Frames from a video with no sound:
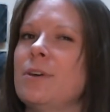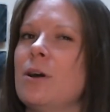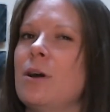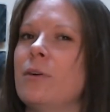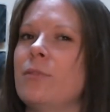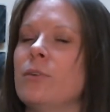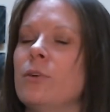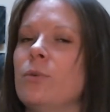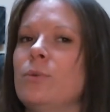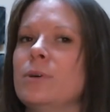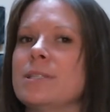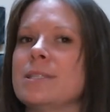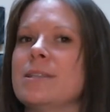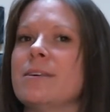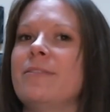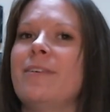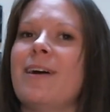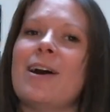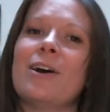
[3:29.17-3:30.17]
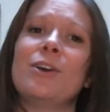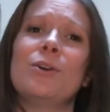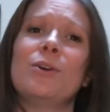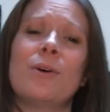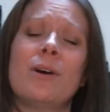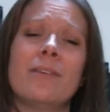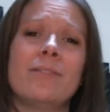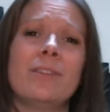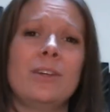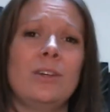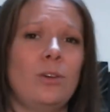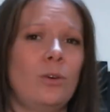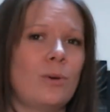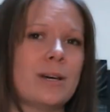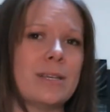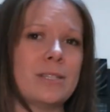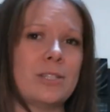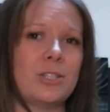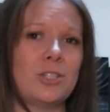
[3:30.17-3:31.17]
however, was the value of the
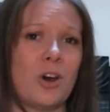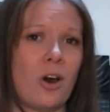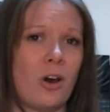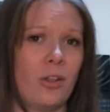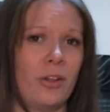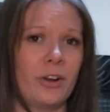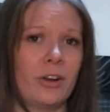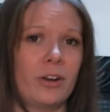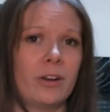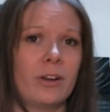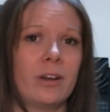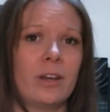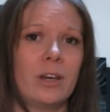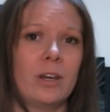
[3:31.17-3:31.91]
US dollar,